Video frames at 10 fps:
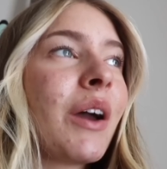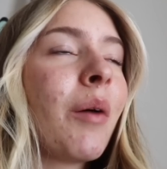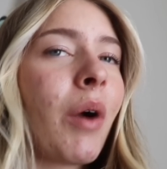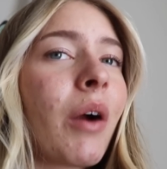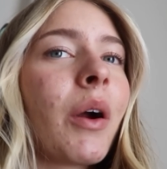
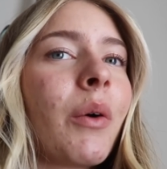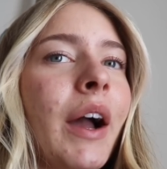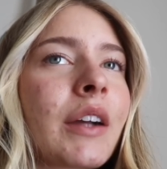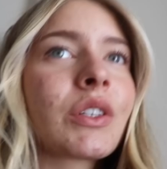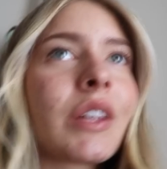tomorrow
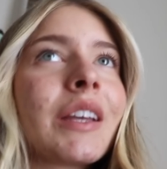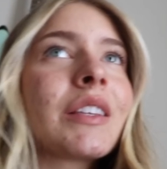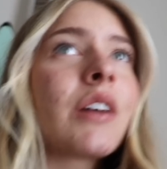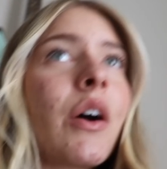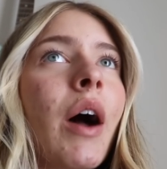actually,
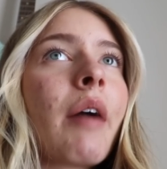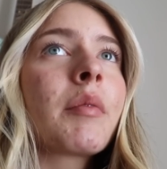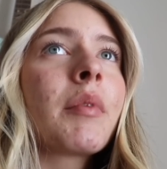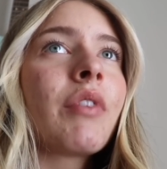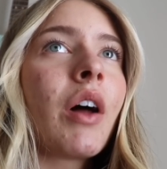and so I'm
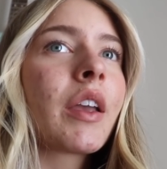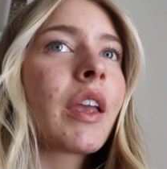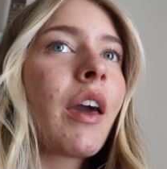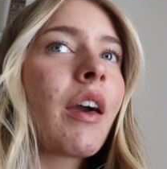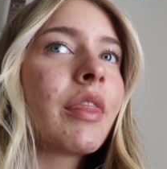gonna be
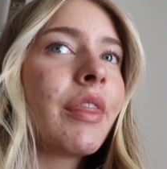vlogging